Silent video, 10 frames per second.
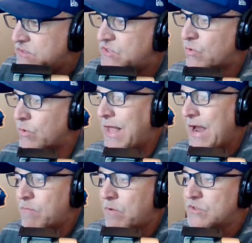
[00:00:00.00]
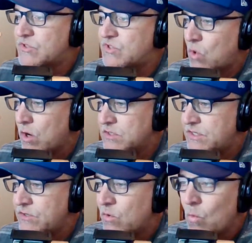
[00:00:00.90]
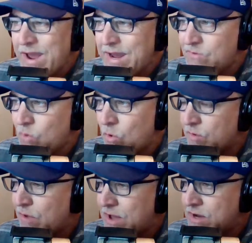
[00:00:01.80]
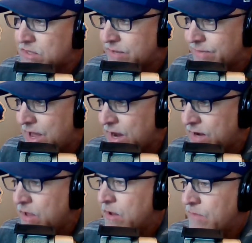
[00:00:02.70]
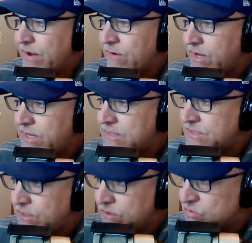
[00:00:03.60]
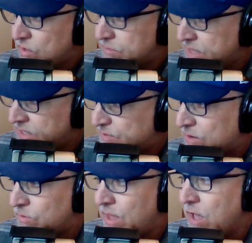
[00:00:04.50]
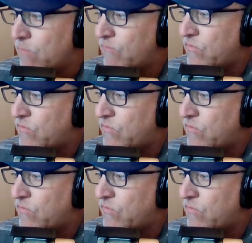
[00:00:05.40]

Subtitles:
is your reliable source and your way to order products online. Their easy-to-use website is packed with helpful